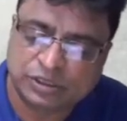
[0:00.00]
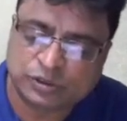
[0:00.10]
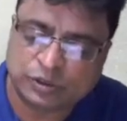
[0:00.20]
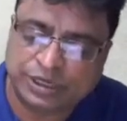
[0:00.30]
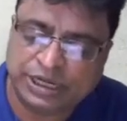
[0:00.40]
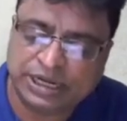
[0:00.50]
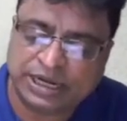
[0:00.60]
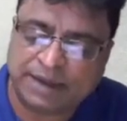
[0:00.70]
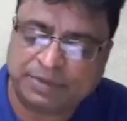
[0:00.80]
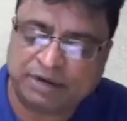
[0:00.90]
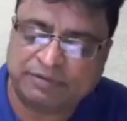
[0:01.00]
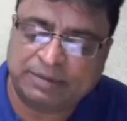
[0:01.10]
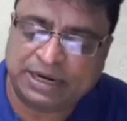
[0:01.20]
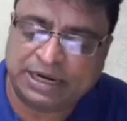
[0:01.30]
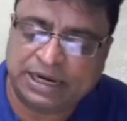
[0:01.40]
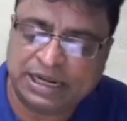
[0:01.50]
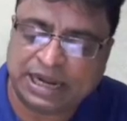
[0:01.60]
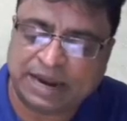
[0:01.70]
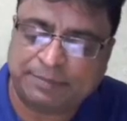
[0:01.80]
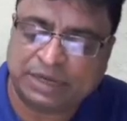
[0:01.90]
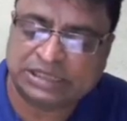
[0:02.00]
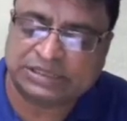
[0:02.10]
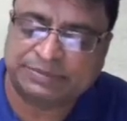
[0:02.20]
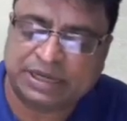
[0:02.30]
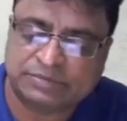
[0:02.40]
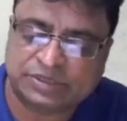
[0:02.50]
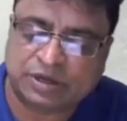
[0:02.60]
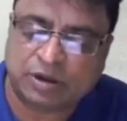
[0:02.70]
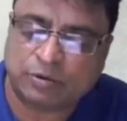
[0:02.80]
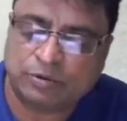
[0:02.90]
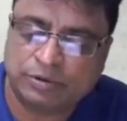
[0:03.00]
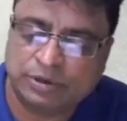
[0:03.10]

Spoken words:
so d capital Y by d capital X becomes now